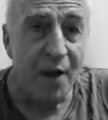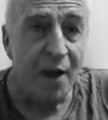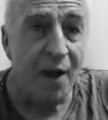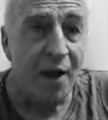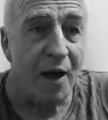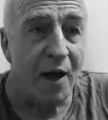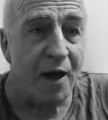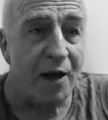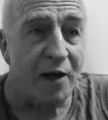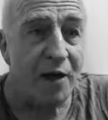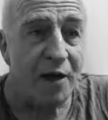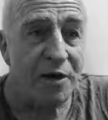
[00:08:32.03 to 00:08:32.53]

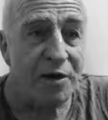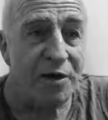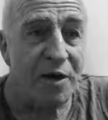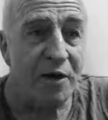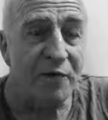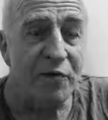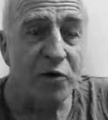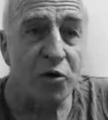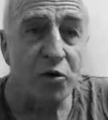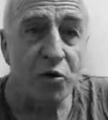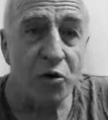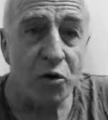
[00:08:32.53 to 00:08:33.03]
and let's have
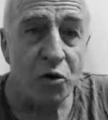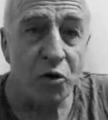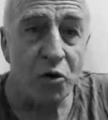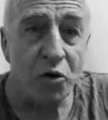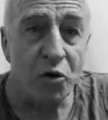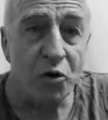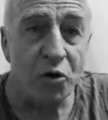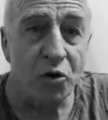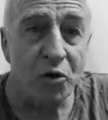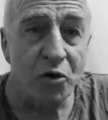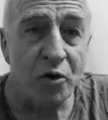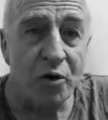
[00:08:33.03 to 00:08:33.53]
a good
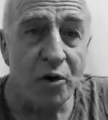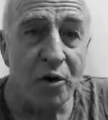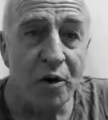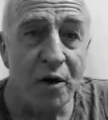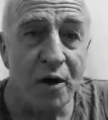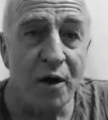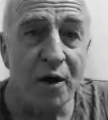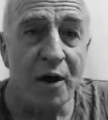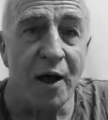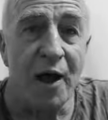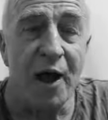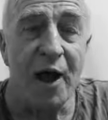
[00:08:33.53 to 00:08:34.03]
look
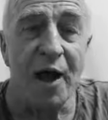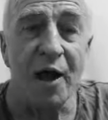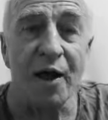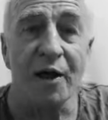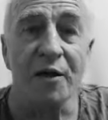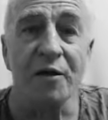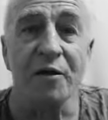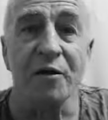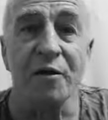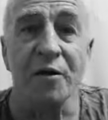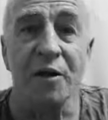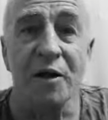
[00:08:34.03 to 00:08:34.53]

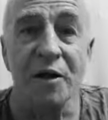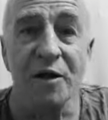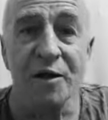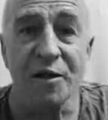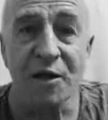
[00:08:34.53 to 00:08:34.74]
at the